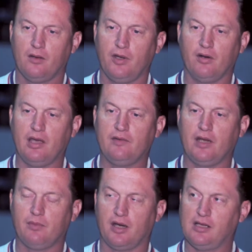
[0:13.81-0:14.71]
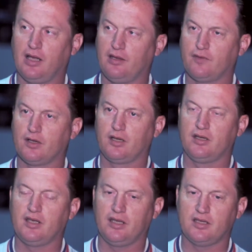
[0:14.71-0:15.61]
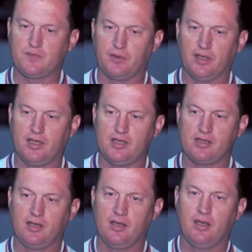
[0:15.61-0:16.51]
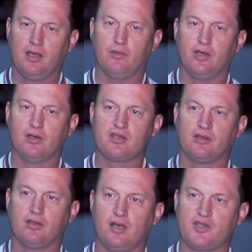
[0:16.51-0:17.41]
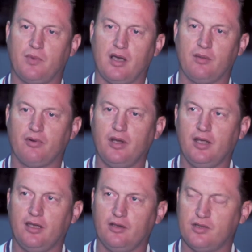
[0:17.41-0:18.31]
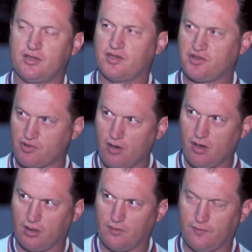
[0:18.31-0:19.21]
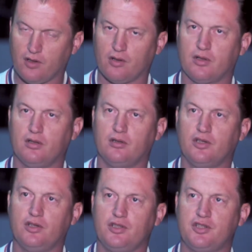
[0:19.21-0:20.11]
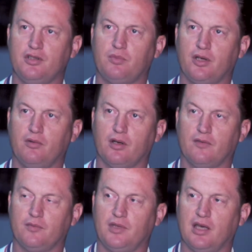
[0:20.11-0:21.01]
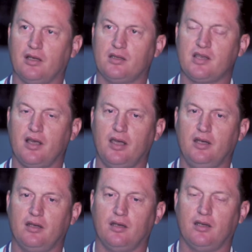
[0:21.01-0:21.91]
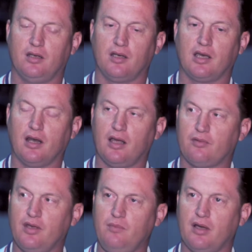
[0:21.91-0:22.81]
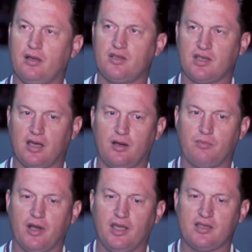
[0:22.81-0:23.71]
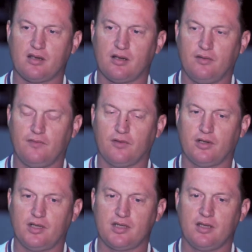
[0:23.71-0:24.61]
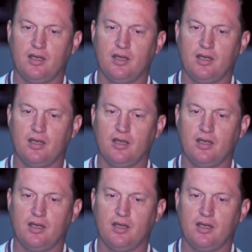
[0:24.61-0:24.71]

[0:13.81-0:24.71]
We don't have anybody like Virga to take his place. And we also lost Bob Reedy, who was a strong forward who could shoot pretty well from the outside and got a lot of rebounds, got our break started for us,